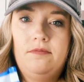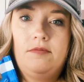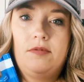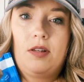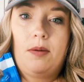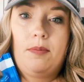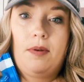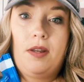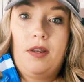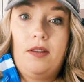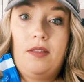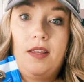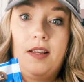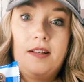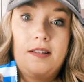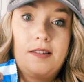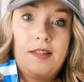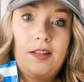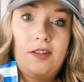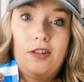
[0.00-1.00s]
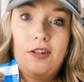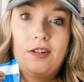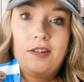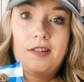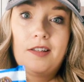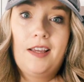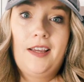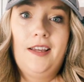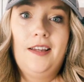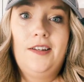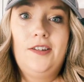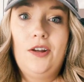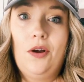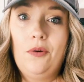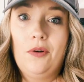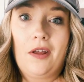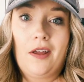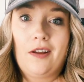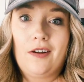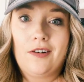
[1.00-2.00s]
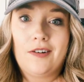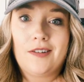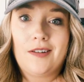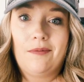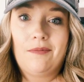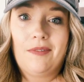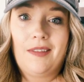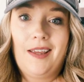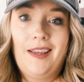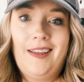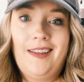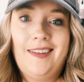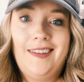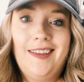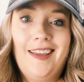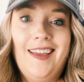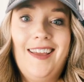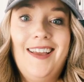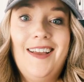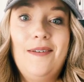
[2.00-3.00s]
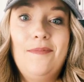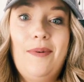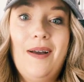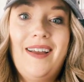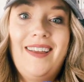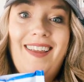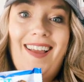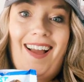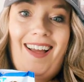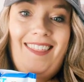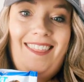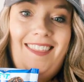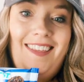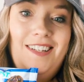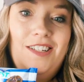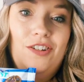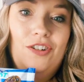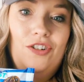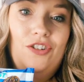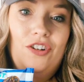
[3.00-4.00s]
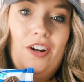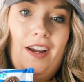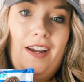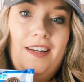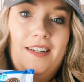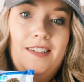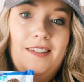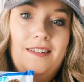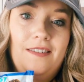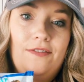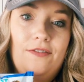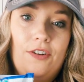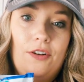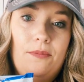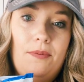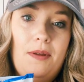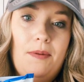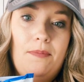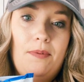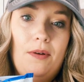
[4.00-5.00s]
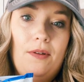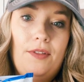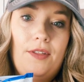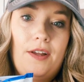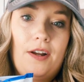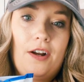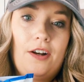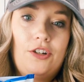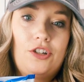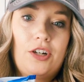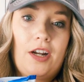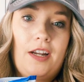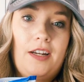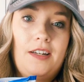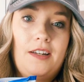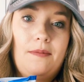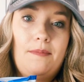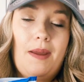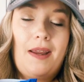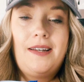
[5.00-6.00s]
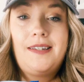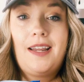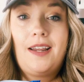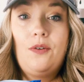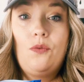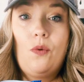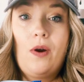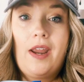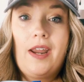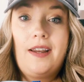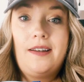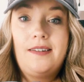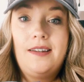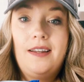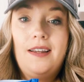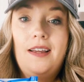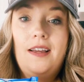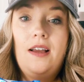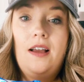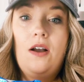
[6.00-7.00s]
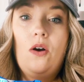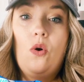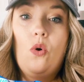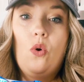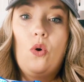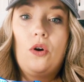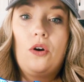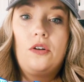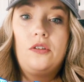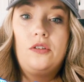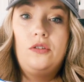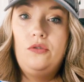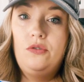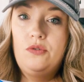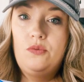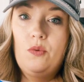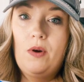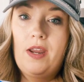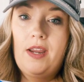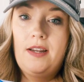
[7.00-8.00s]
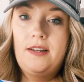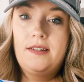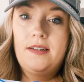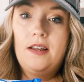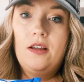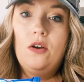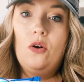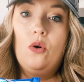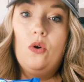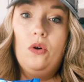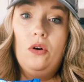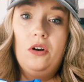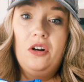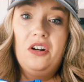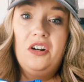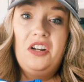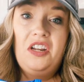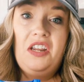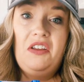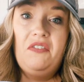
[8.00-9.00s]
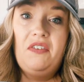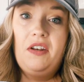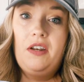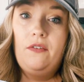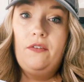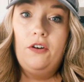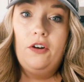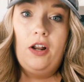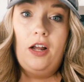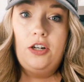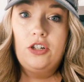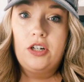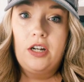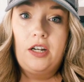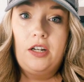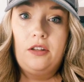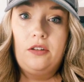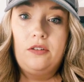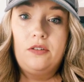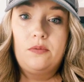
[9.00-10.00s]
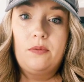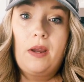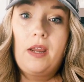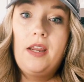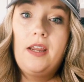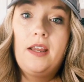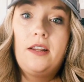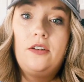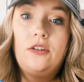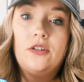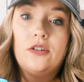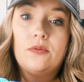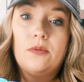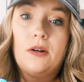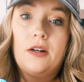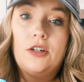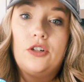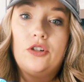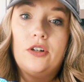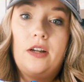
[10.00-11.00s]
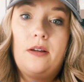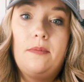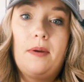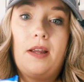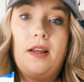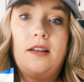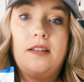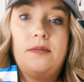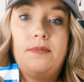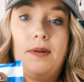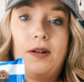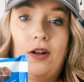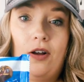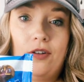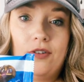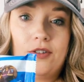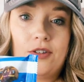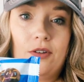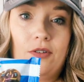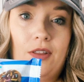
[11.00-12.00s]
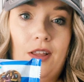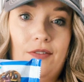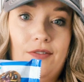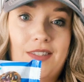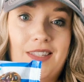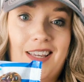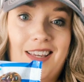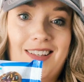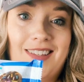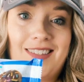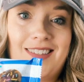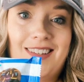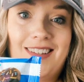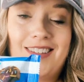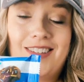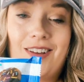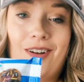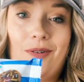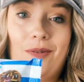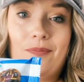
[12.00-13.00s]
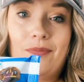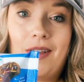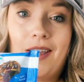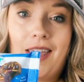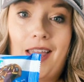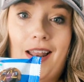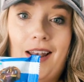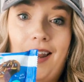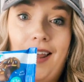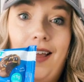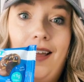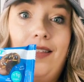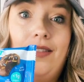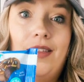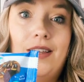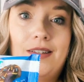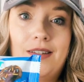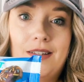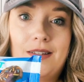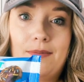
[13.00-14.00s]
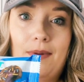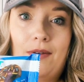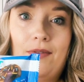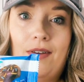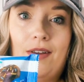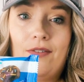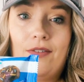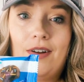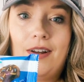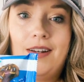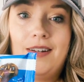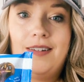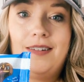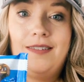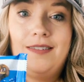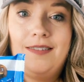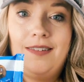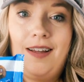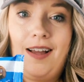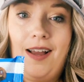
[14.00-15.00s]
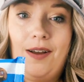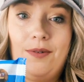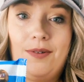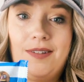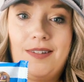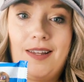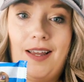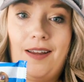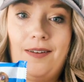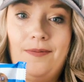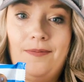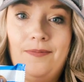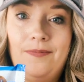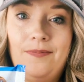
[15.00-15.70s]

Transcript: somebody thinks it looks like a donut or something. But yeah, these are great for people that are trying to maintain weight or lose weight, or even if you're not trying to lose weight and you just want a treat. My husband also loves these. So again, this is my favorite, I would say.